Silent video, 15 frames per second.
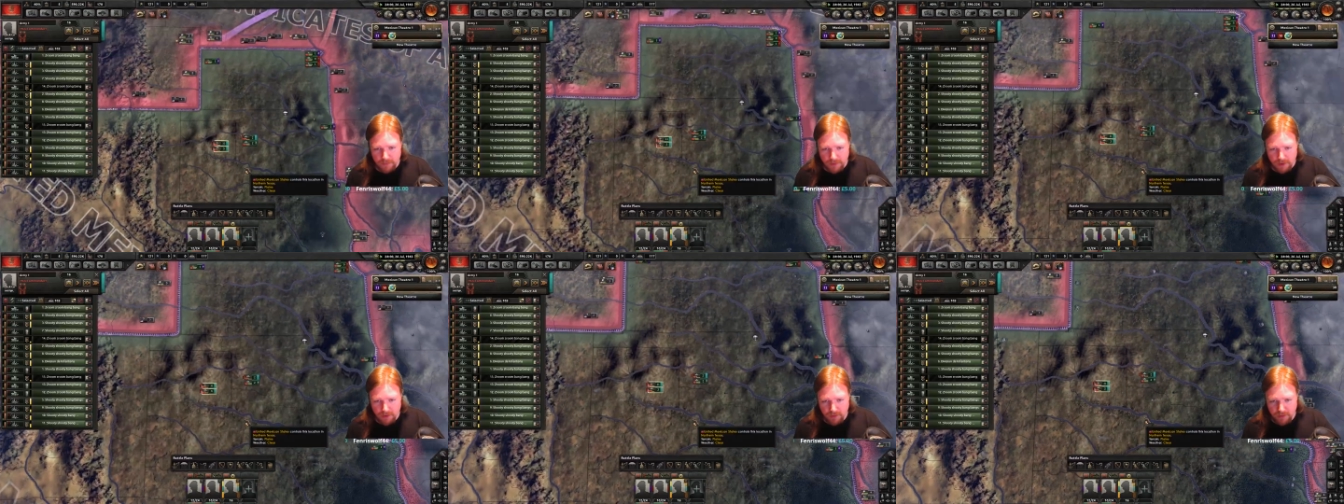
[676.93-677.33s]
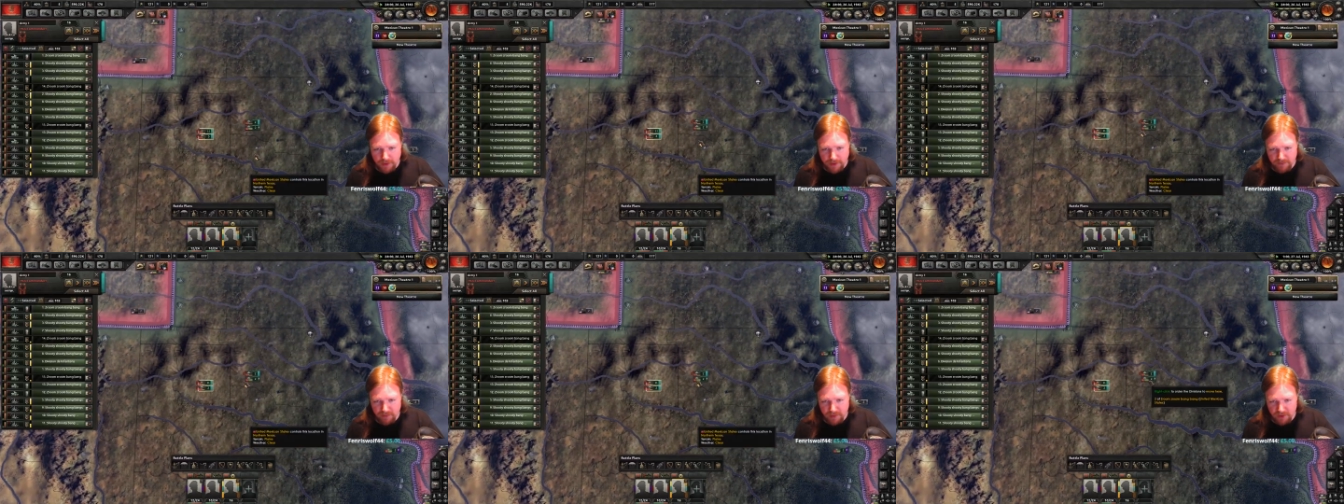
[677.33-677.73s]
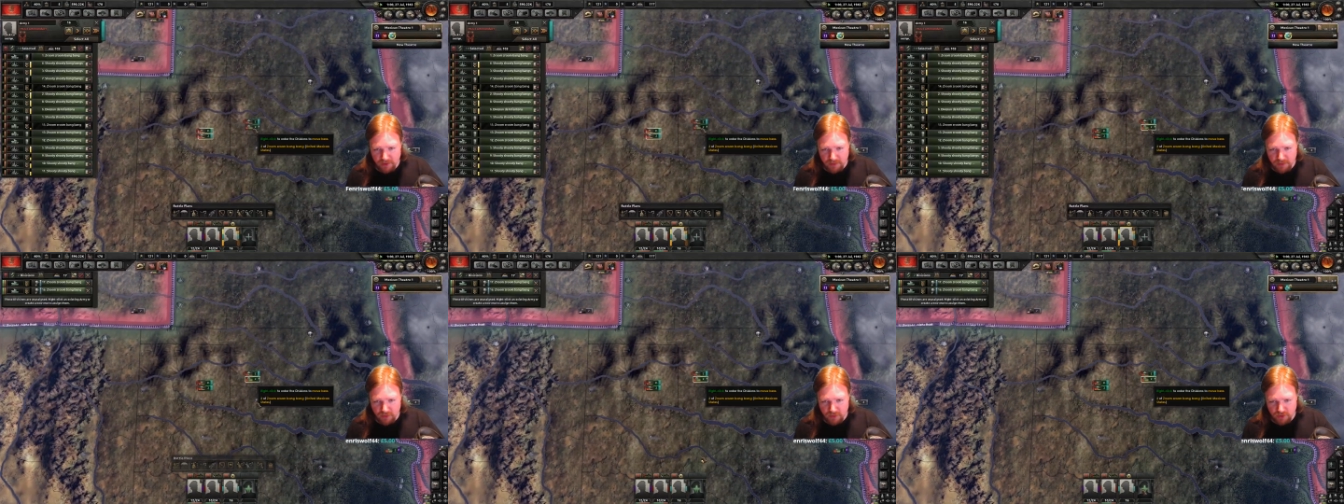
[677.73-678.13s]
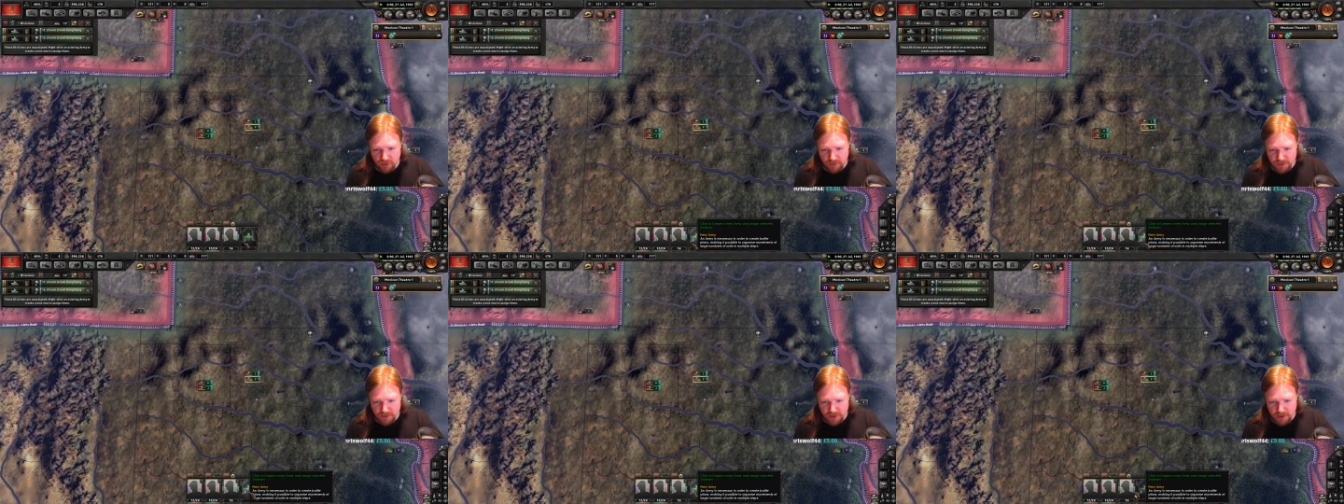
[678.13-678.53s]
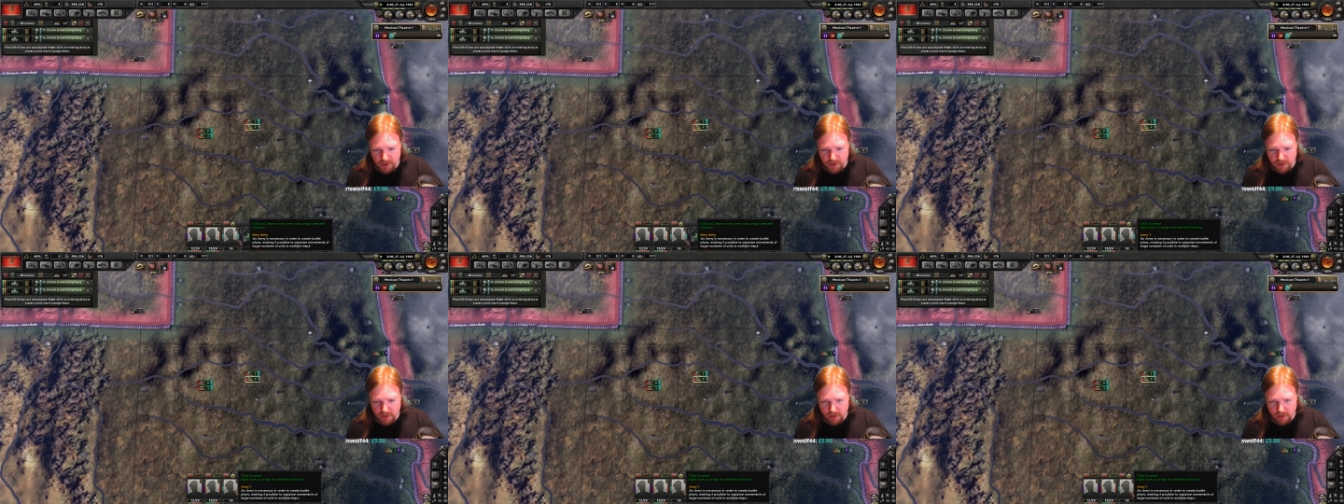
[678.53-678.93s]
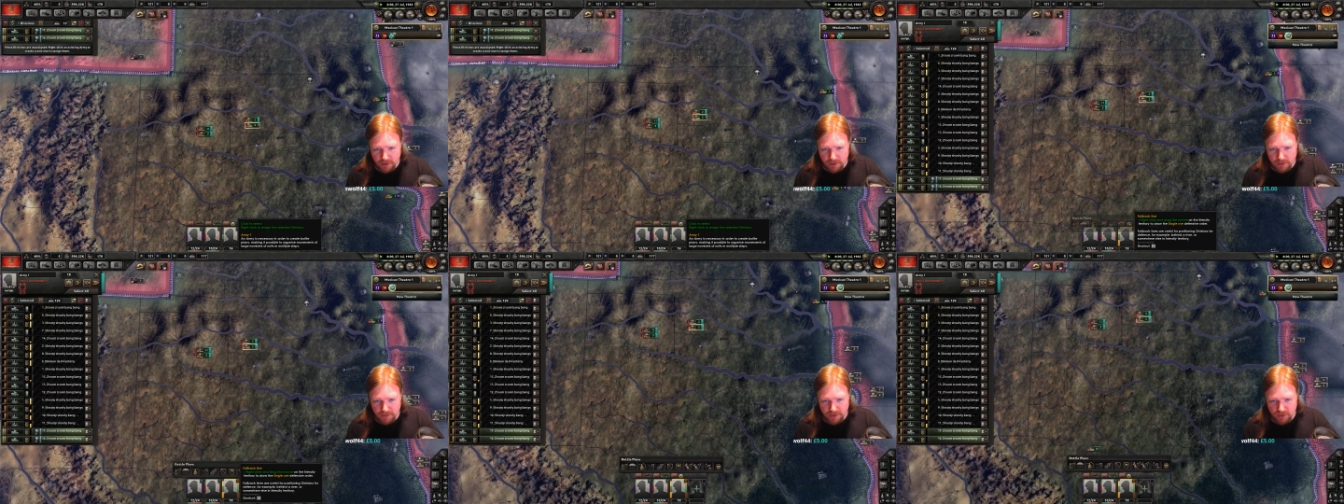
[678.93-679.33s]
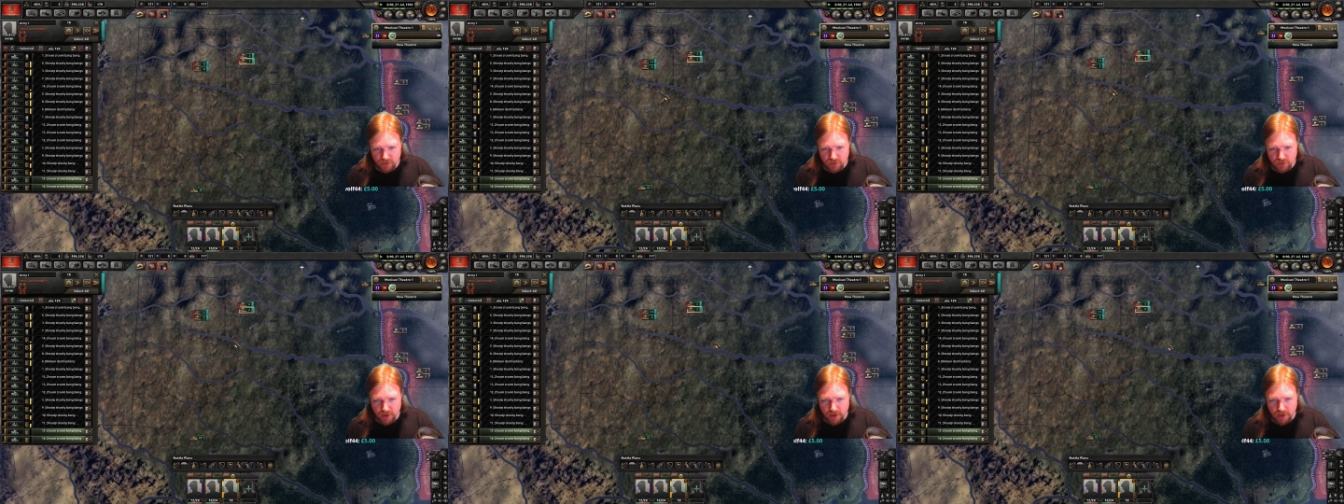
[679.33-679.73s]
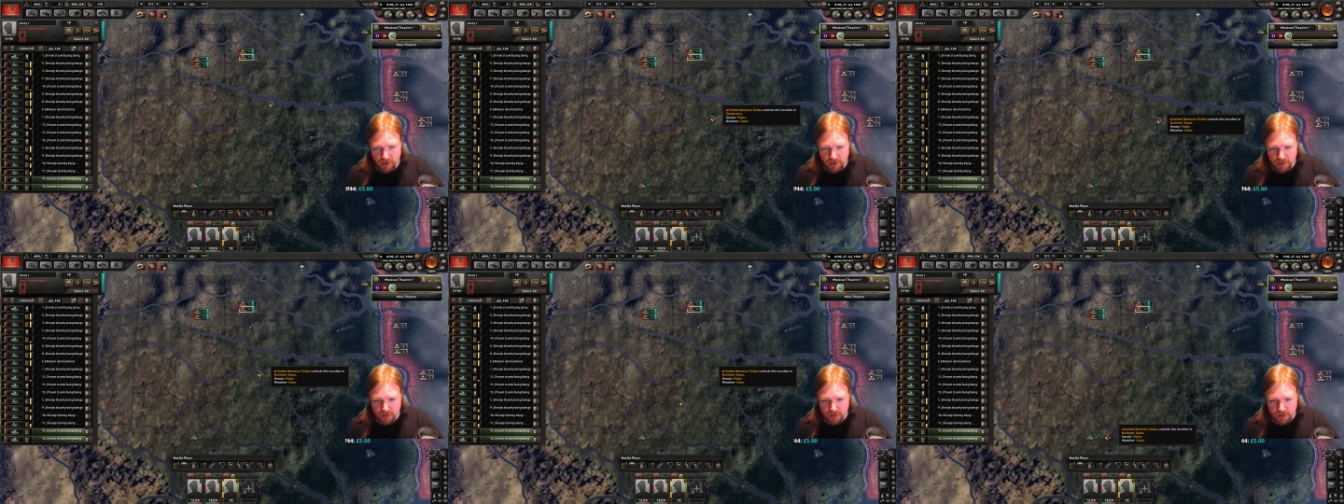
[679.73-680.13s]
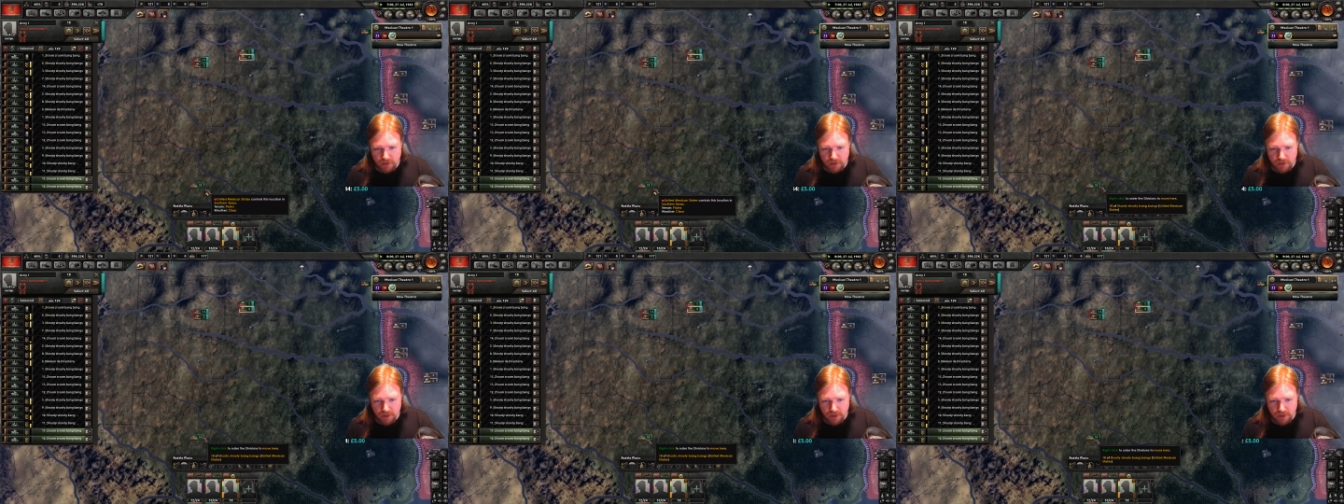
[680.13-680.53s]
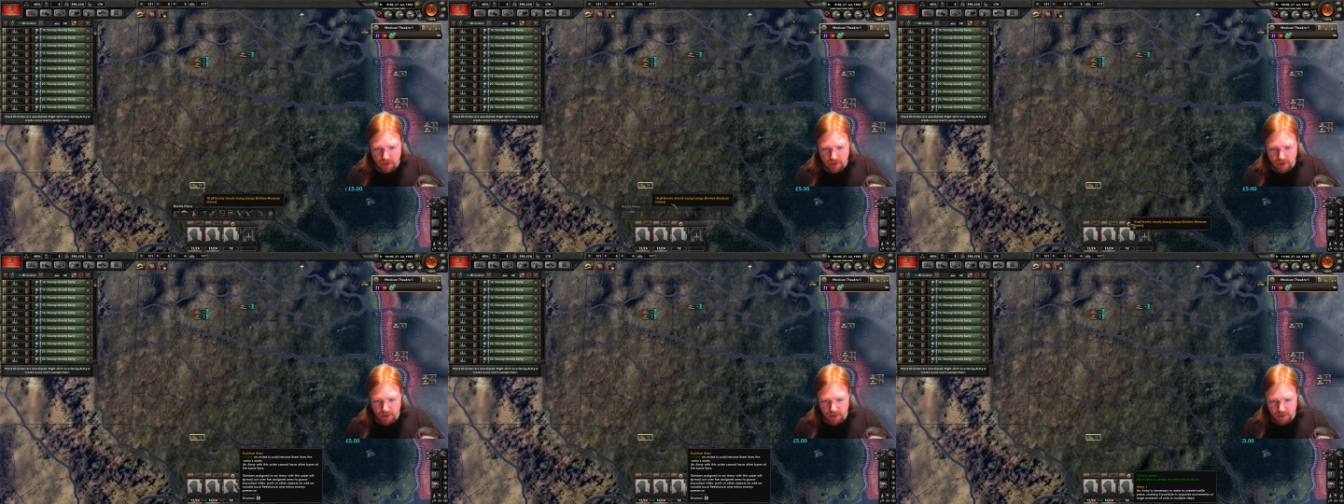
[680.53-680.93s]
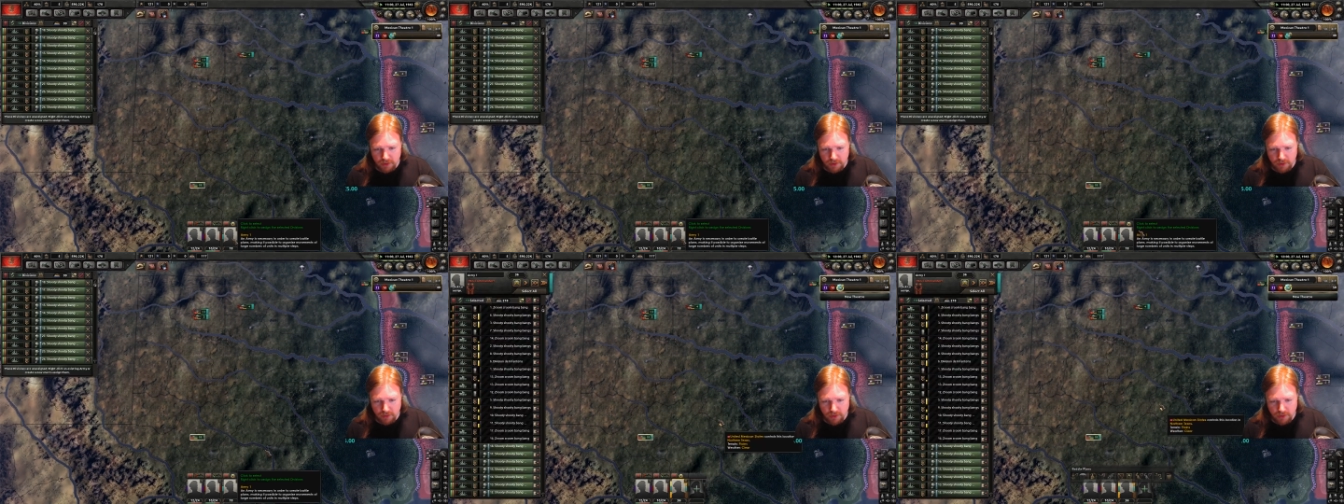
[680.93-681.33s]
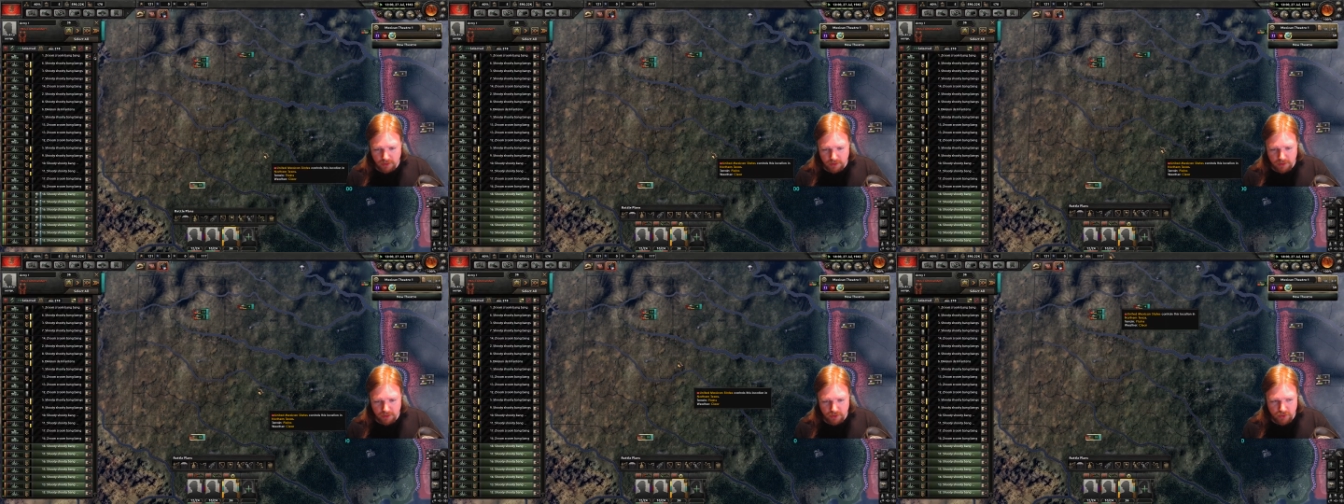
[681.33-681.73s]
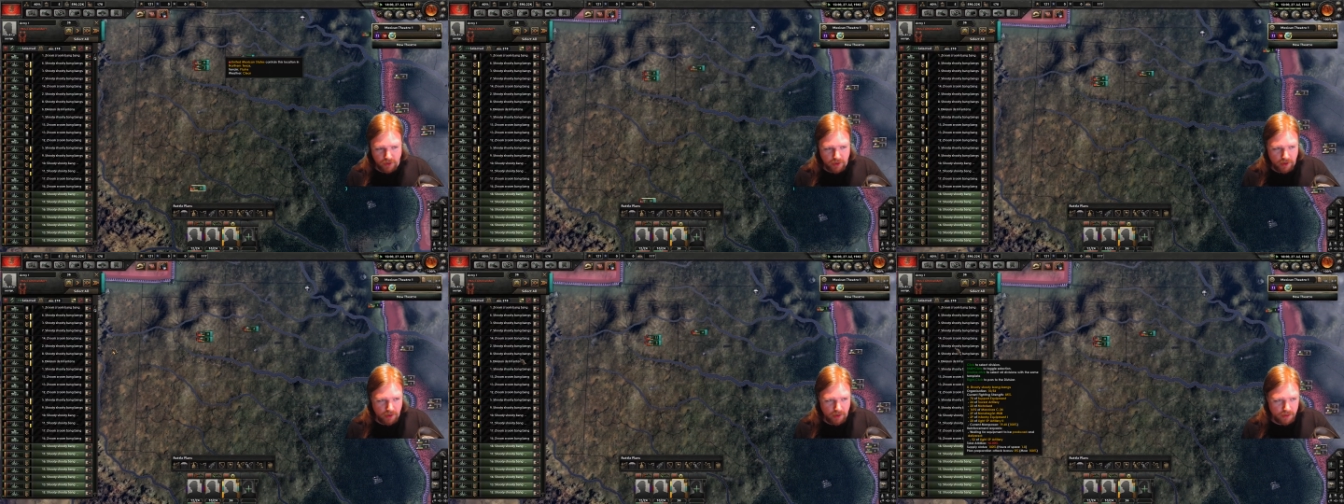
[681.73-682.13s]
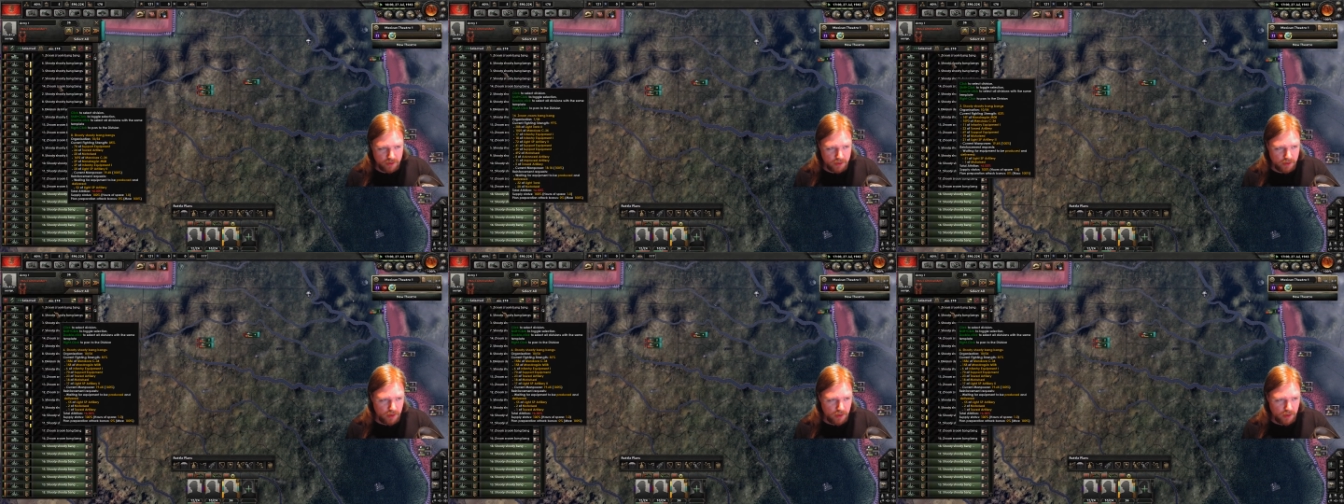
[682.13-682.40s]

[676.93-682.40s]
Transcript: we have a bunch more troops here that need to be trained, and you lot trained,